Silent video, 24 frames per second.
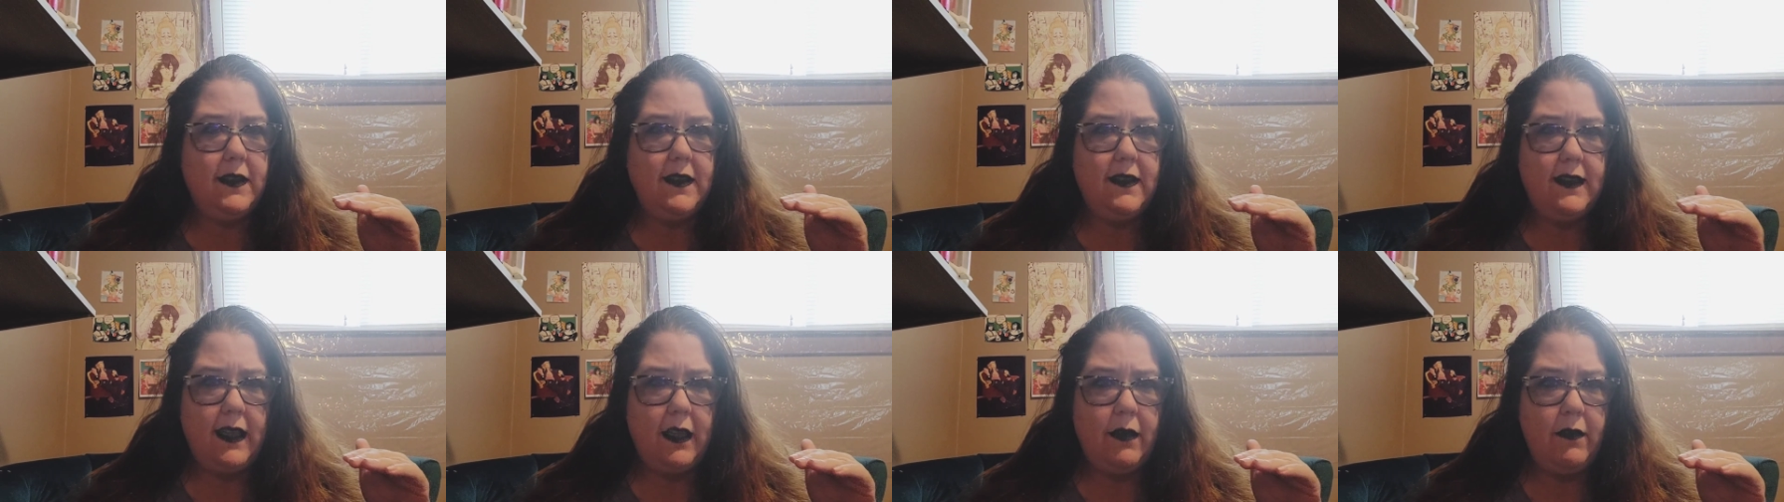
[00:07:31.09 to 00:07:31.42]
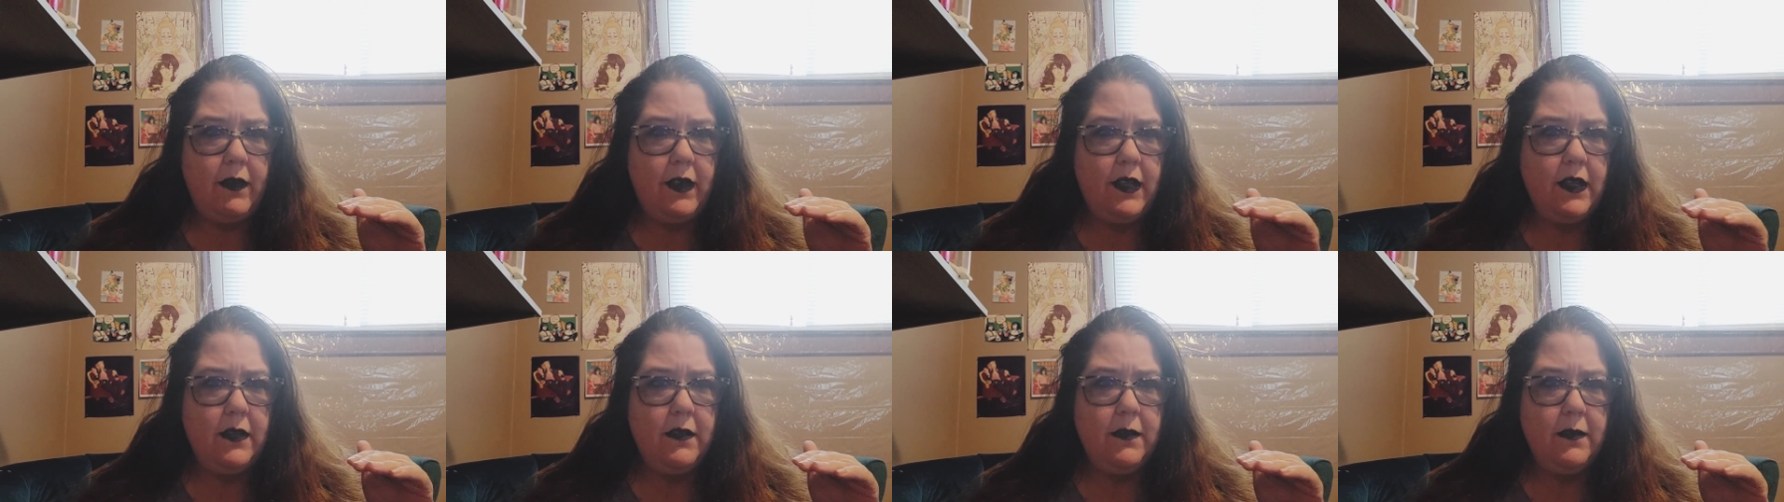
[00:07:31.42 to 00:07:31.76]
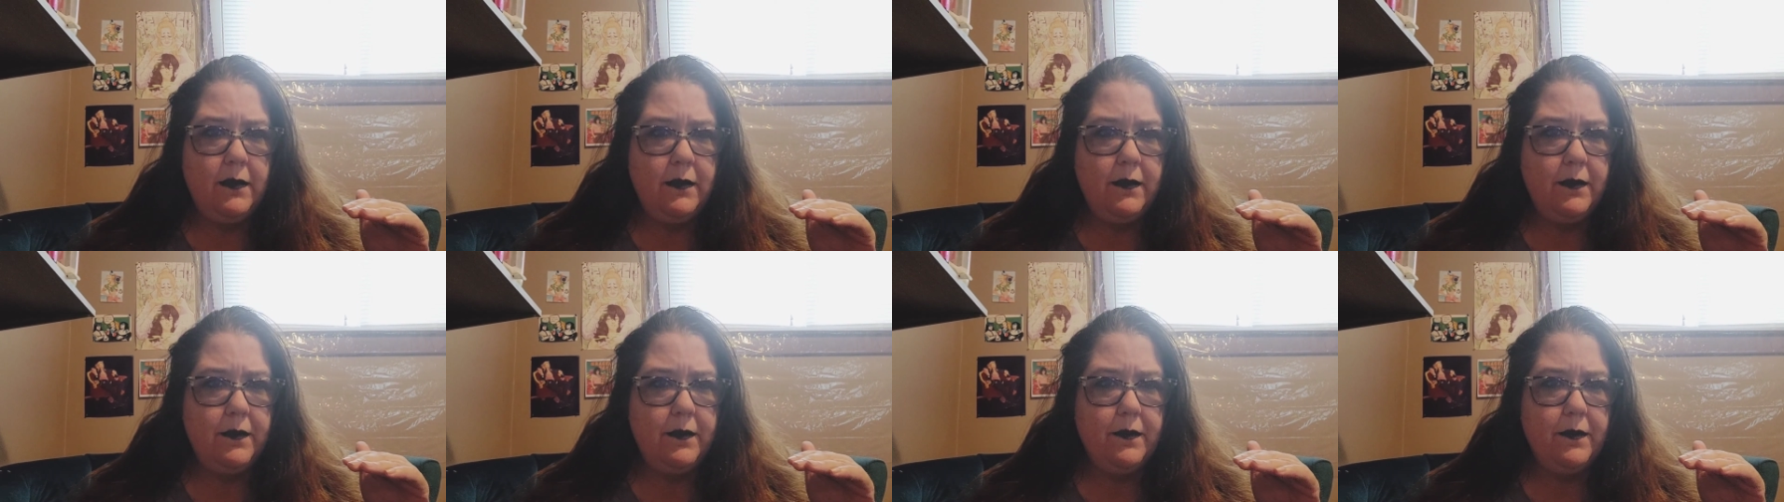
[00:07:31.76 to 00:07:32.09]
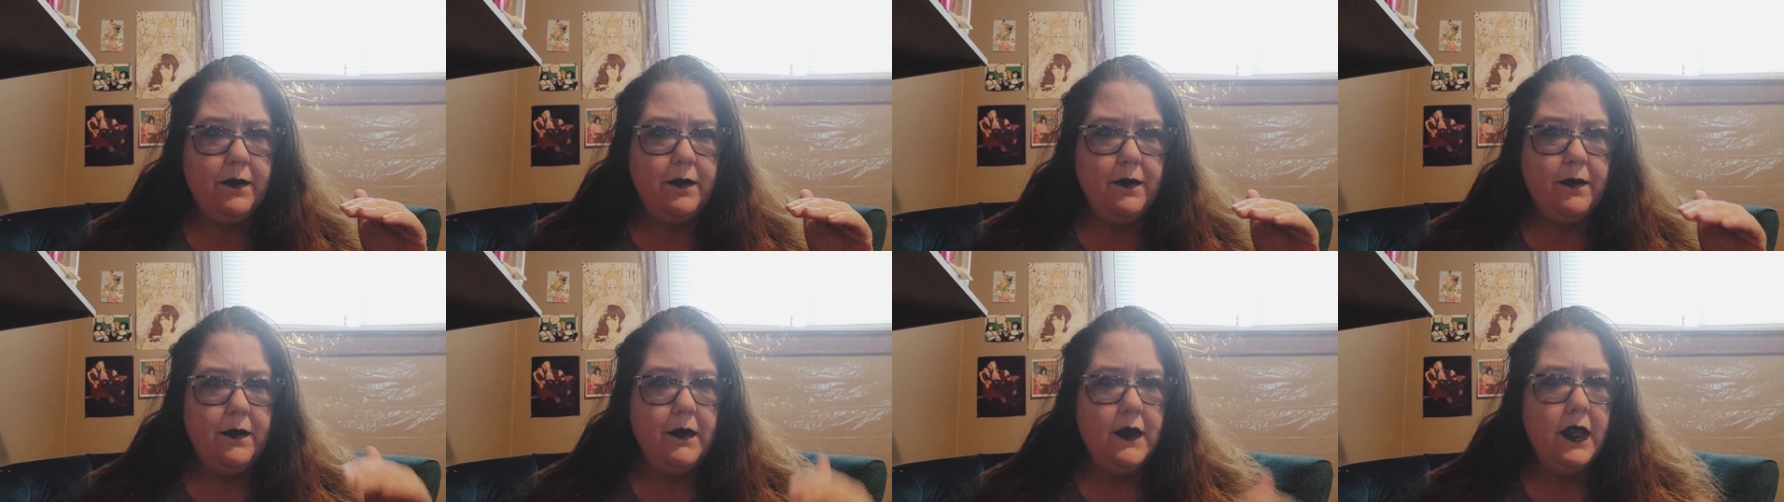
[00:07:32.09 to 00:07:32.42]
7.
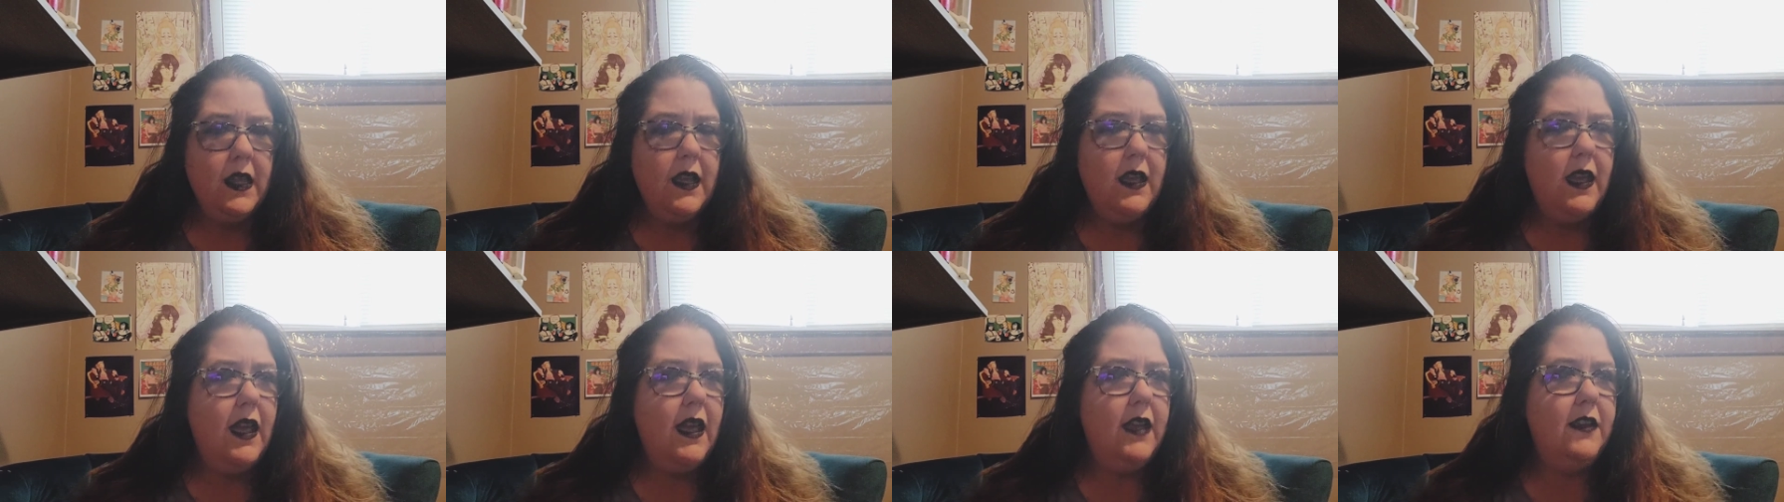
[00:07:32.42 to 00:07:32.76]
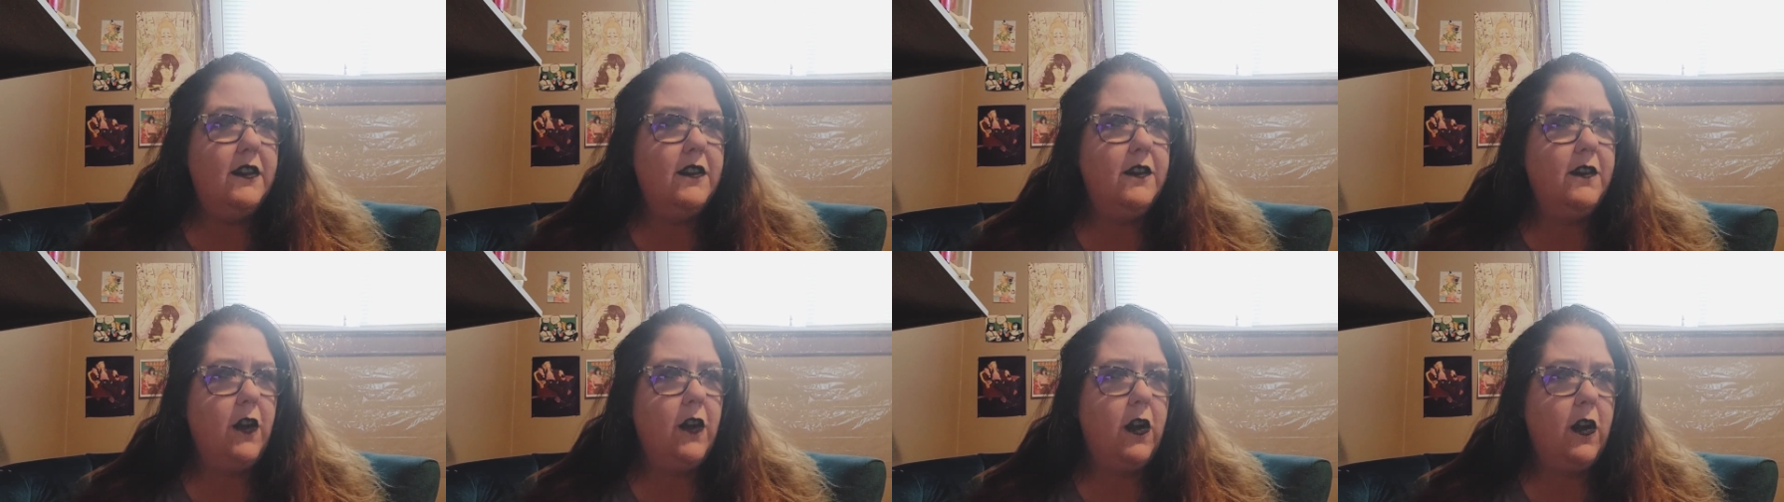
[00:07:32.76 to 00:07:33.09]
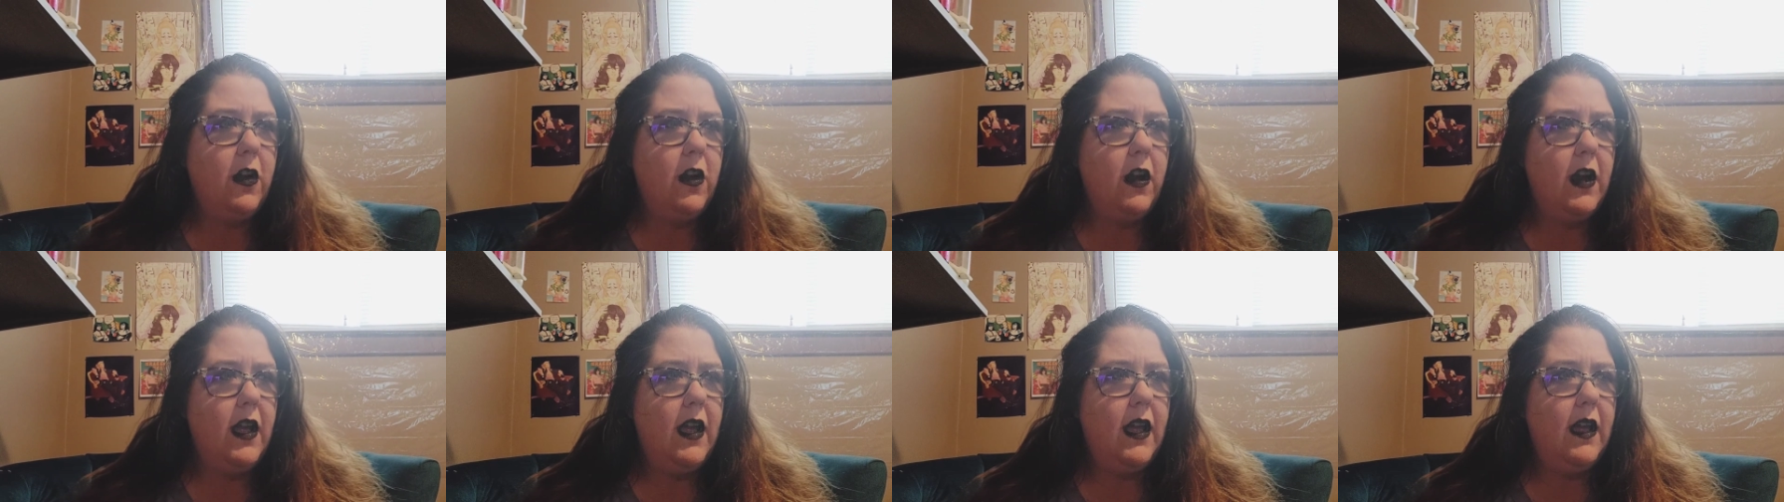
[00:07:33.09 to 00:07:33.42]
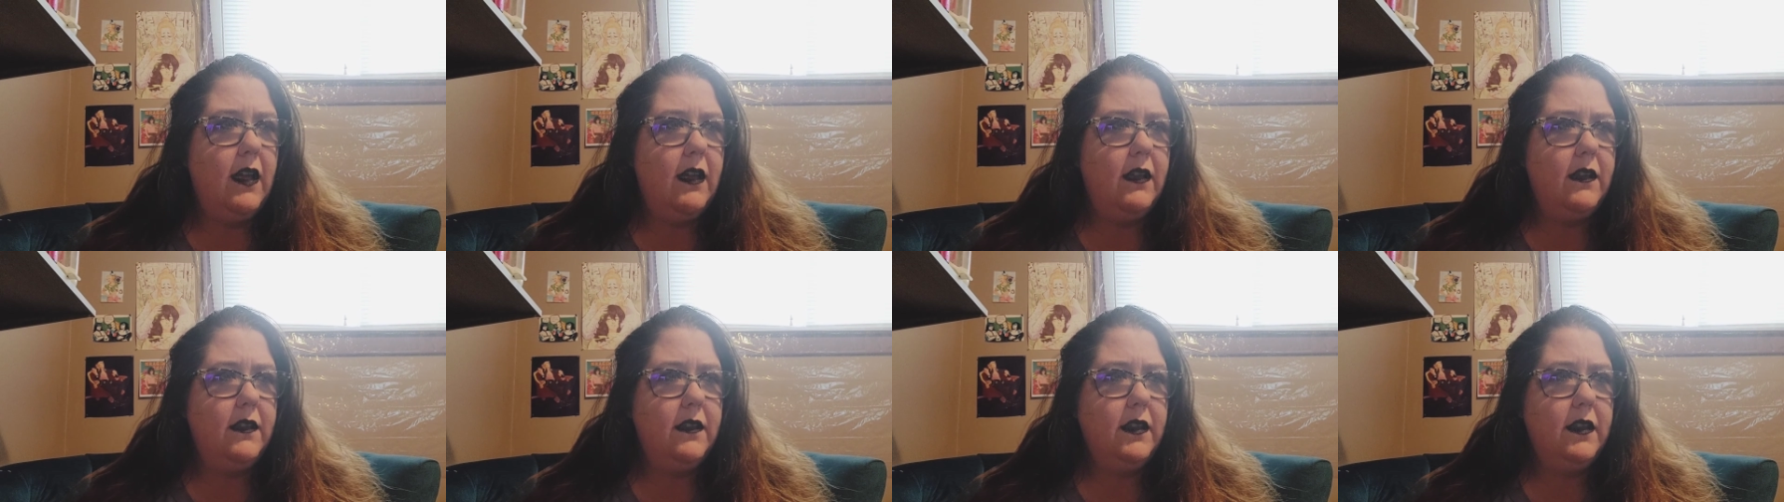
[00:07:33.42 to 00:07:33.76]
As far
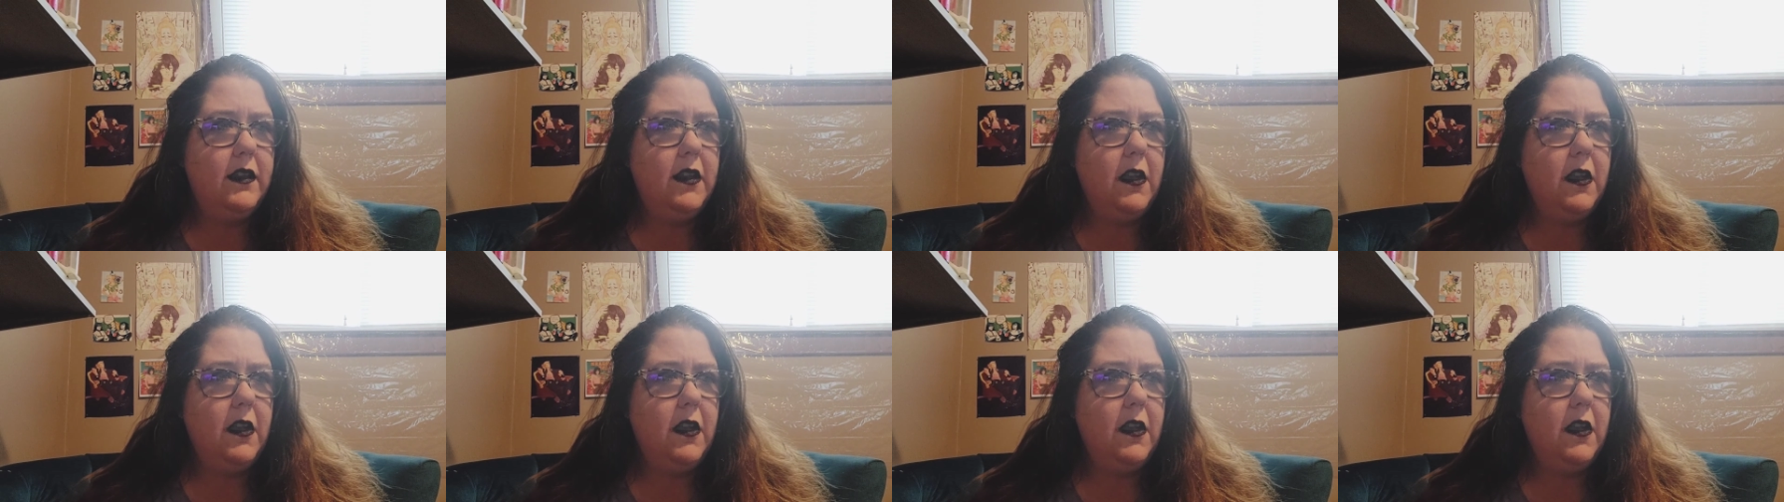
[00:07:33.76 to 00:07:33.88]
as,